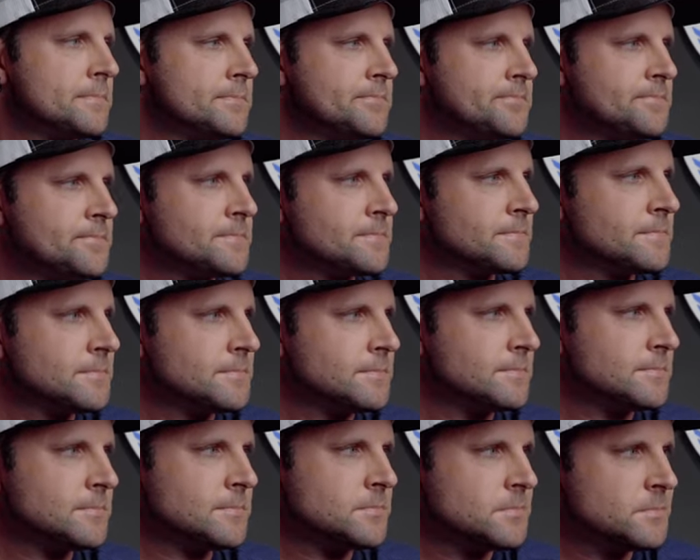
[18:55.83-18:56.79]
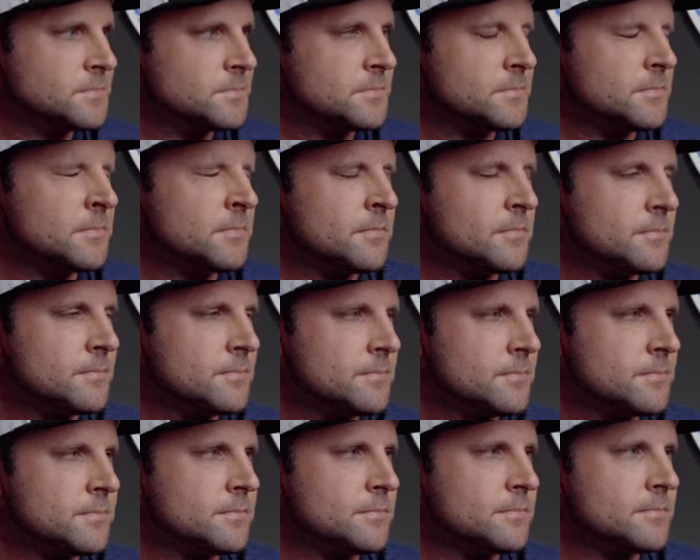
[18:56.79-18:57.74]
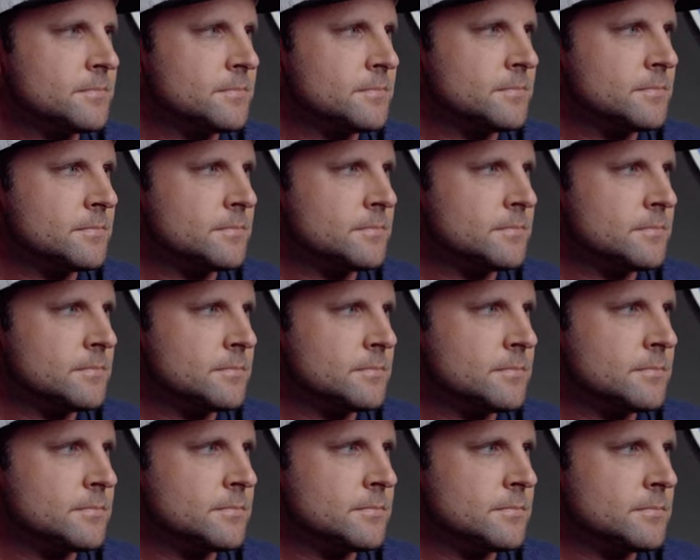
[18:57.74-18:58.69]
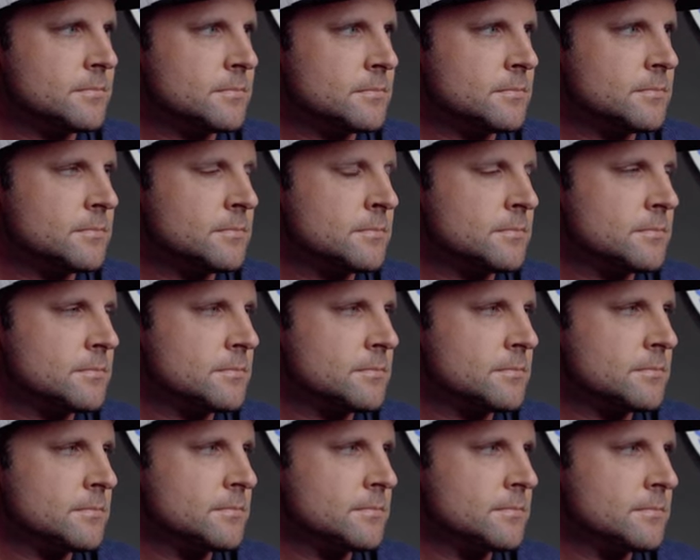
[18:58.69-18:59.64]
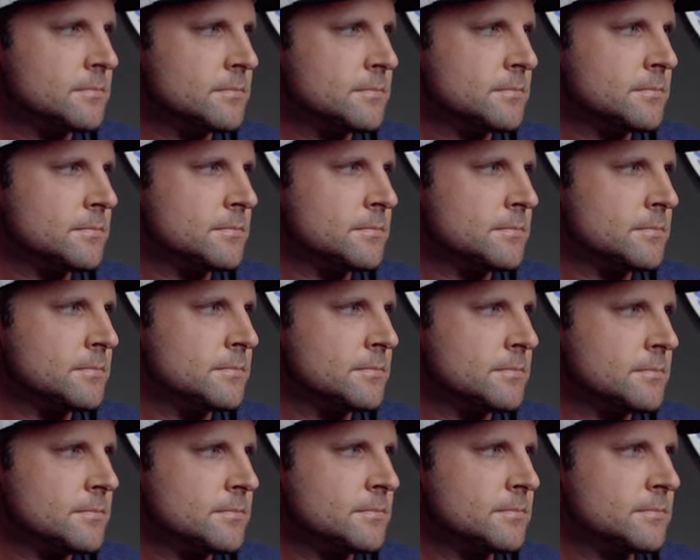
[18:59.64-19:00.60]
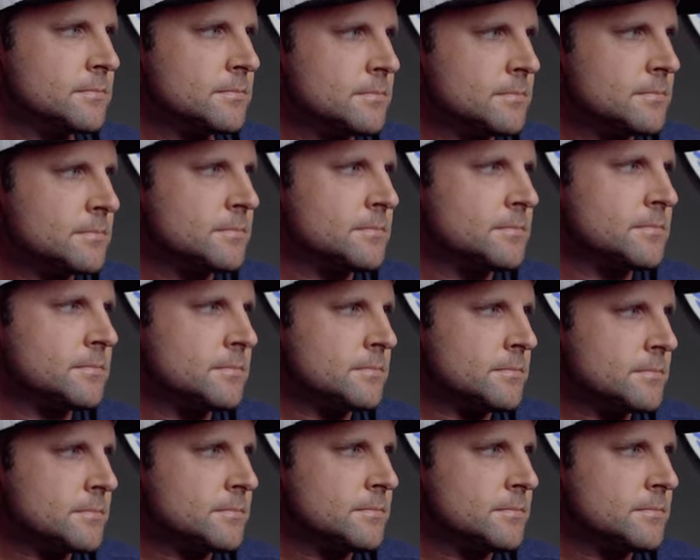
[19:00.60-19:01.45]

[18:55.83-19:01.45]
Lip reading: (silent)